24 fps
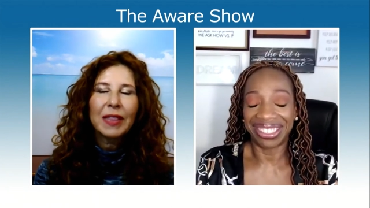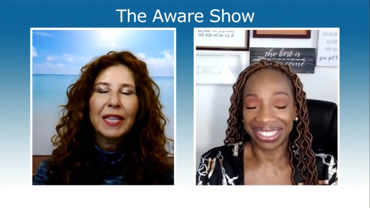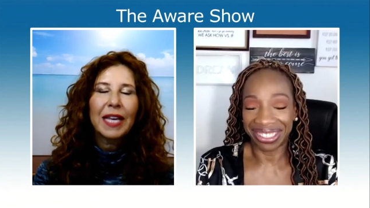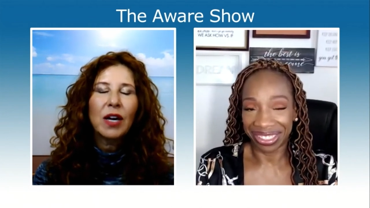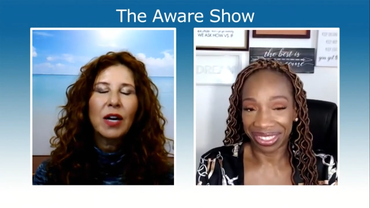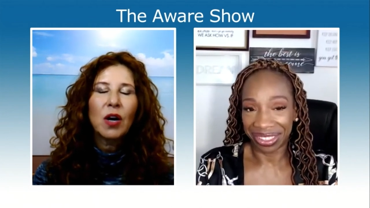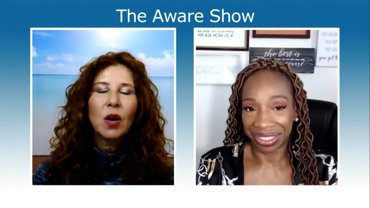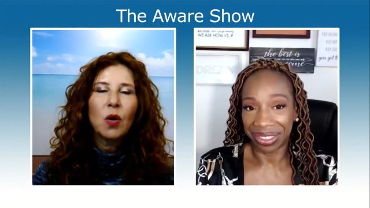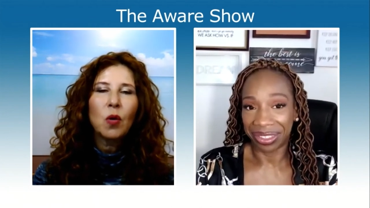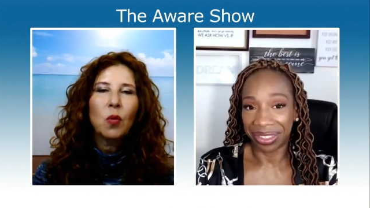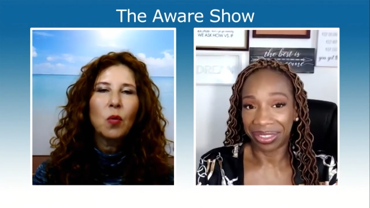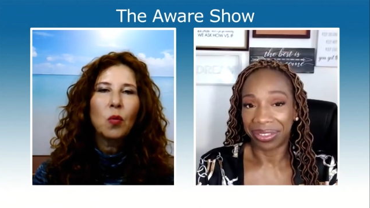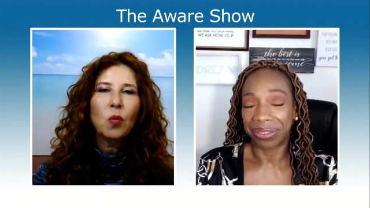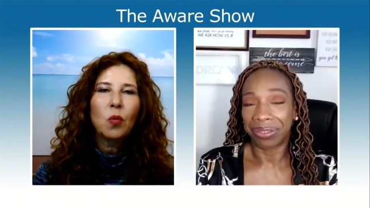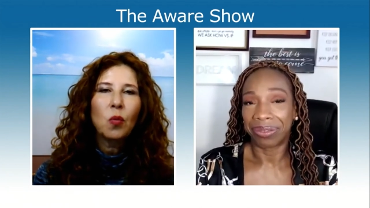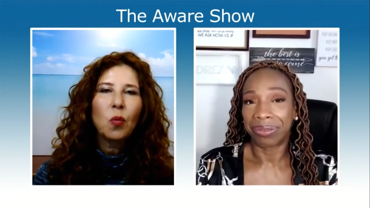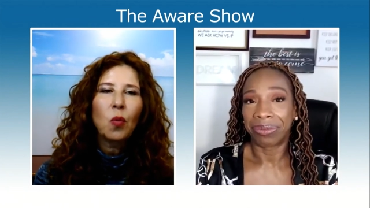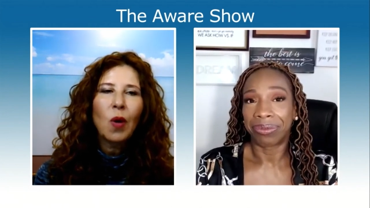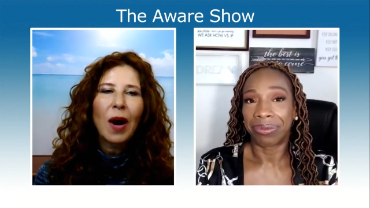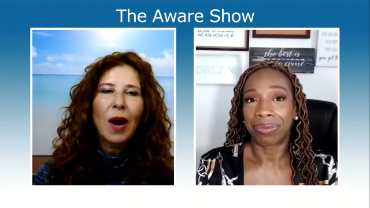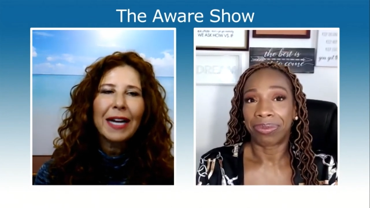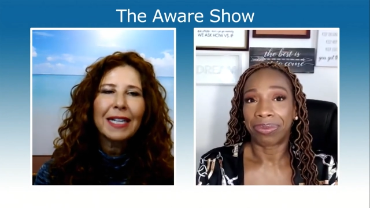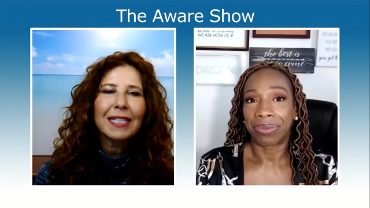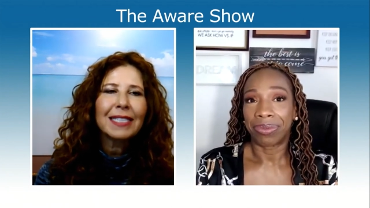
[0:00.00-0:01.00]
Speaker 1: what they call
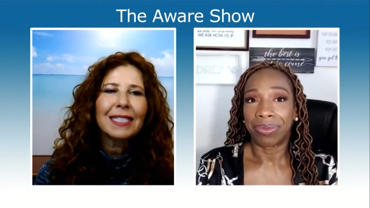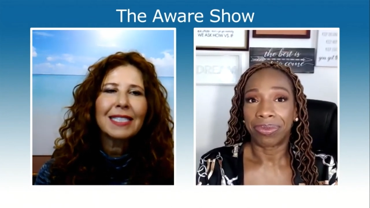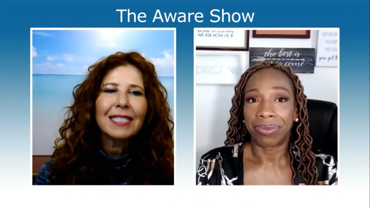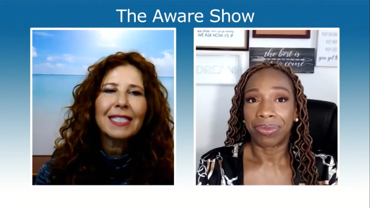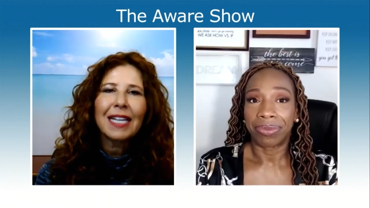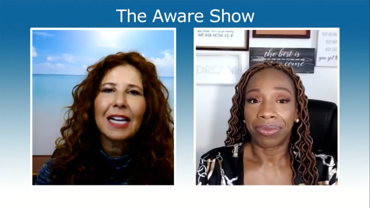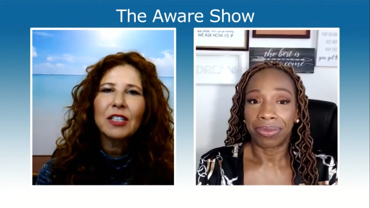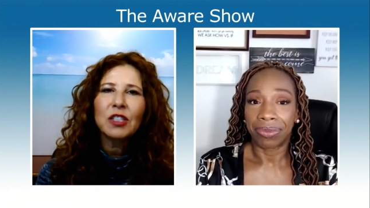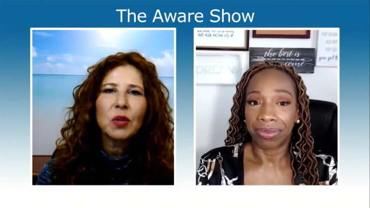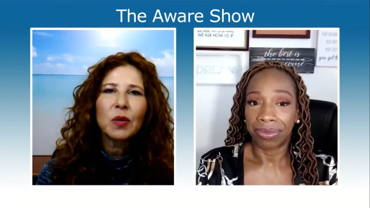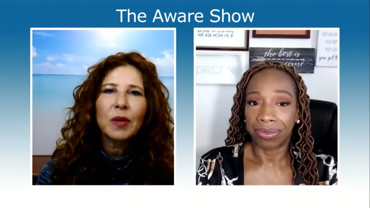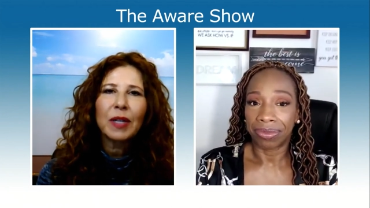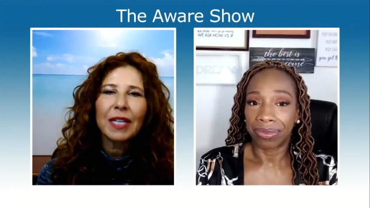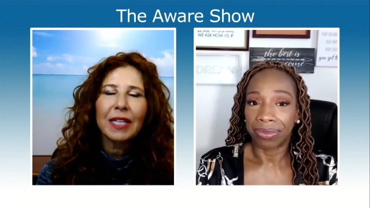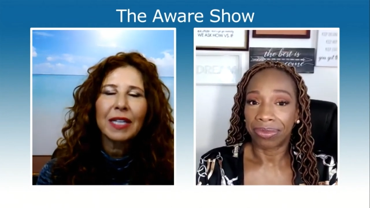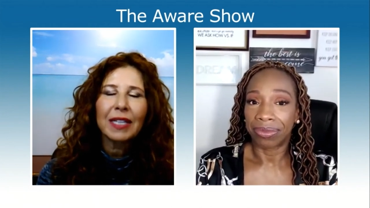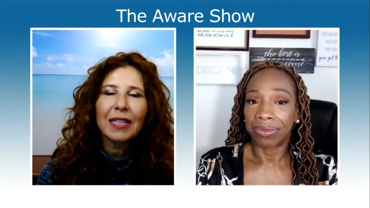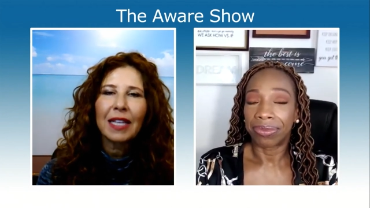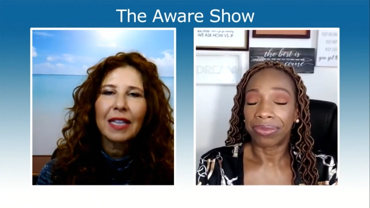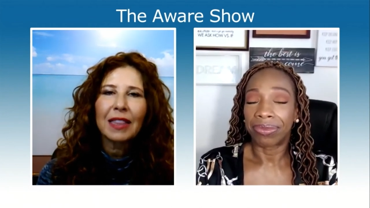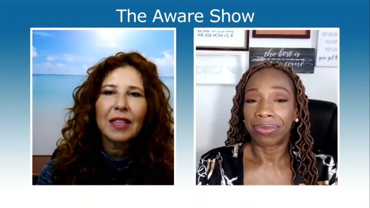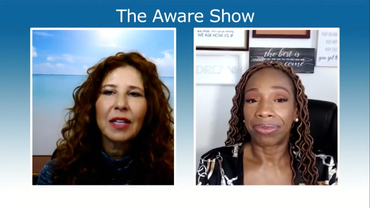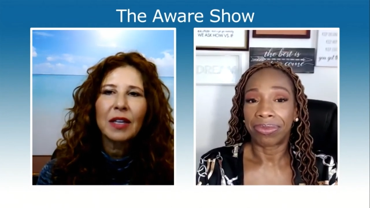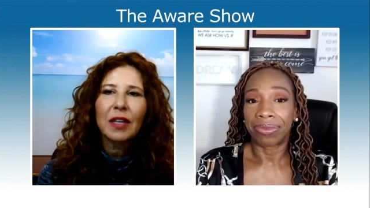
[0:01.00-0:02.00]
white
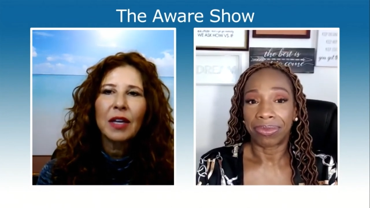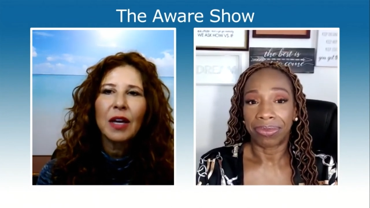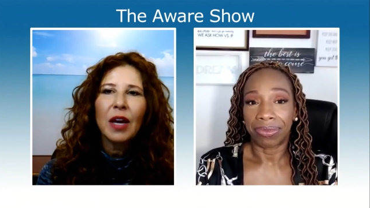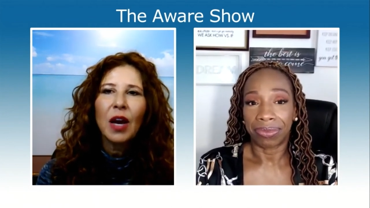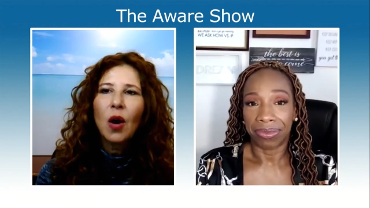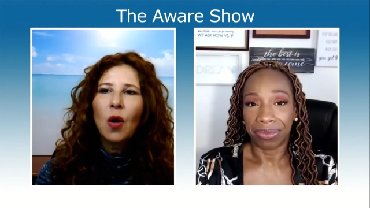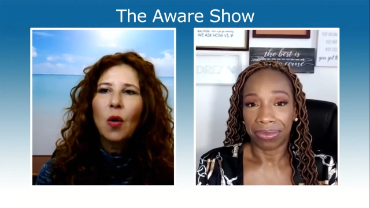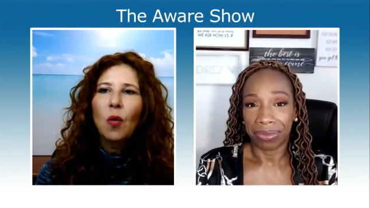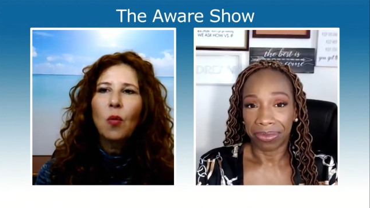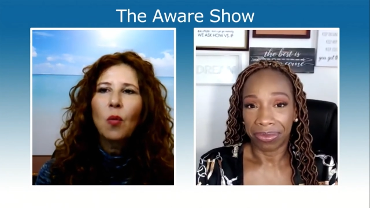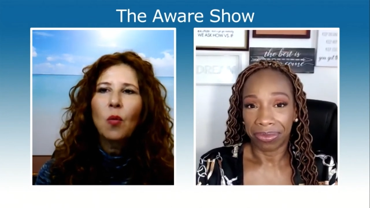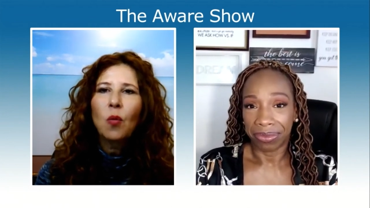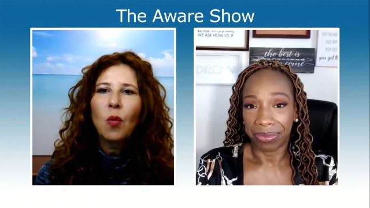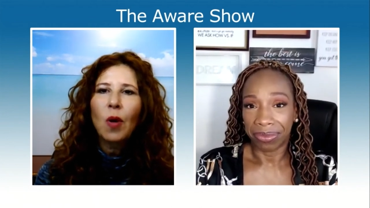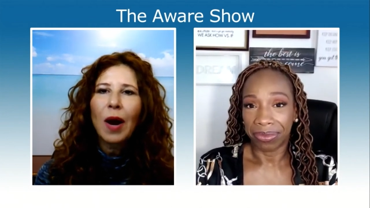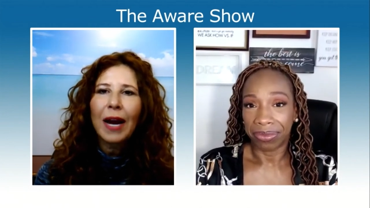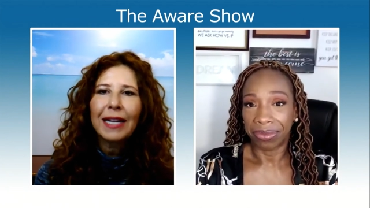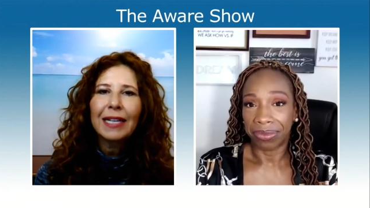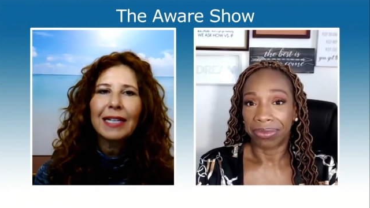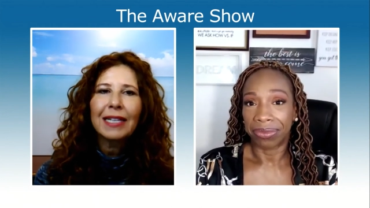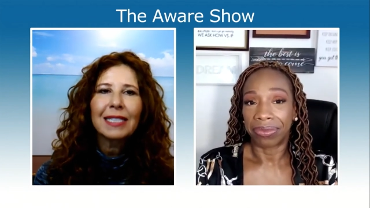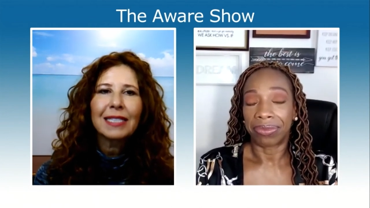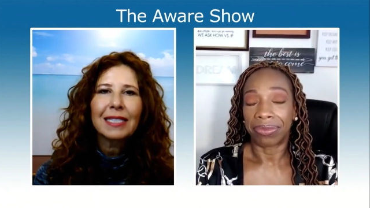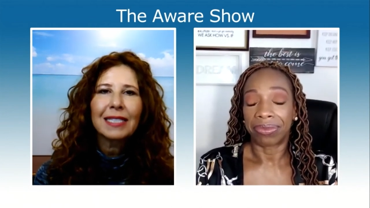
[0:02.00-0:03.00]
centering that the
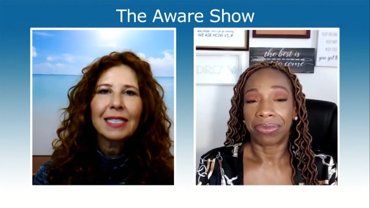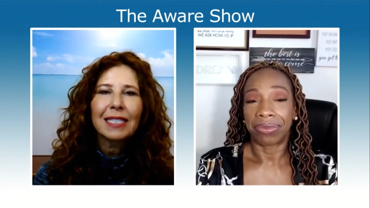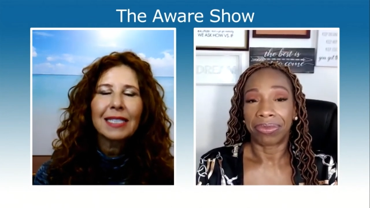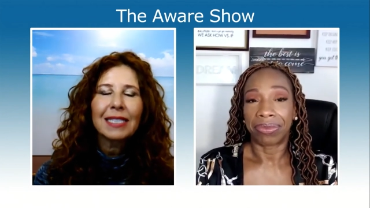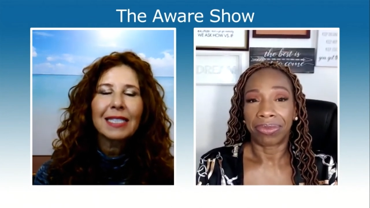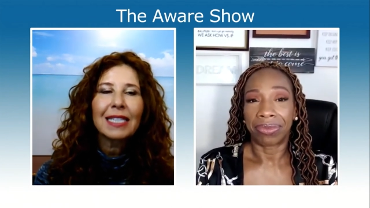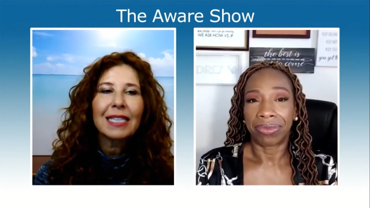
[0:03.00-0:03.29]
whiteness